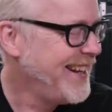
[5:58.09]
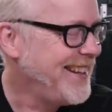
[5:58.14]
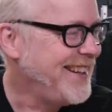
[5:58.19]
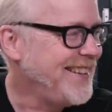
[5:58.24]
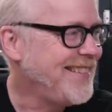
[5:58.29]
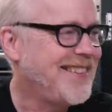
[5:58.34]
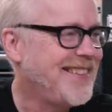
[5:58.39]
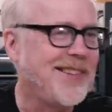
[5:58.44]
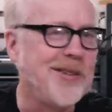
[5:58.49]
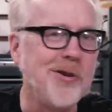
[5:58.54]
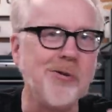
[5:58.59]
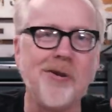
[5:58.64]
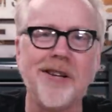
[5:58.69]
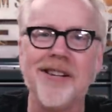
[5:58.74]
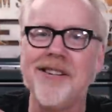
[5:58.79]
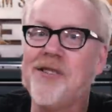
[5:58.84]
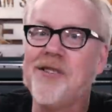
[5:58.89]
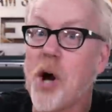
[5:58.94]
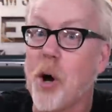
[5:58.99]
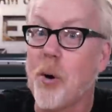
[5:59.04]
is that you
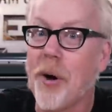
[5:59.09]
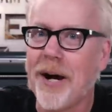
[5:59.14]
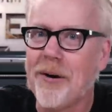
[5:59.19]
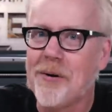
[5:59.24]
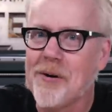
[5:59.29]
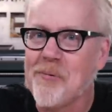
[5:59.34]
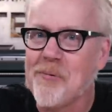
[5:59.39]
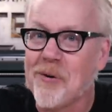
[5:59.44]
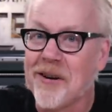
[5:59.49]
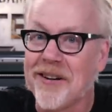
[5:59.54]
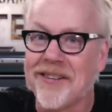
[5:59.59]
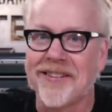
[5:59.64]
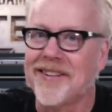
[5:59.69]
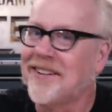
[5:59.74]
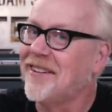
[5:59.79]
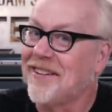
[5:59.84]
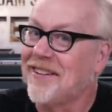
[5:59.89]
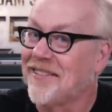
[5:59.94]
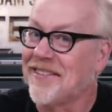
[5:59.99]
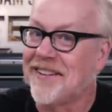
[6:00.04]
can know how it works and
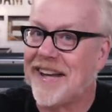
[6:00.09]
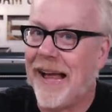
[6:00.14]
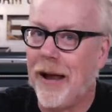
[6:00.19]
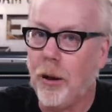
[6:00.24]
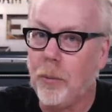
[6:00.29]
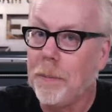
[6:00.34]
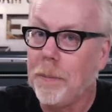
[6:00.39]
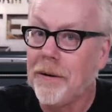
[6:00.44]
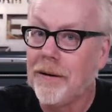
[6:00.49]
it doesn't help.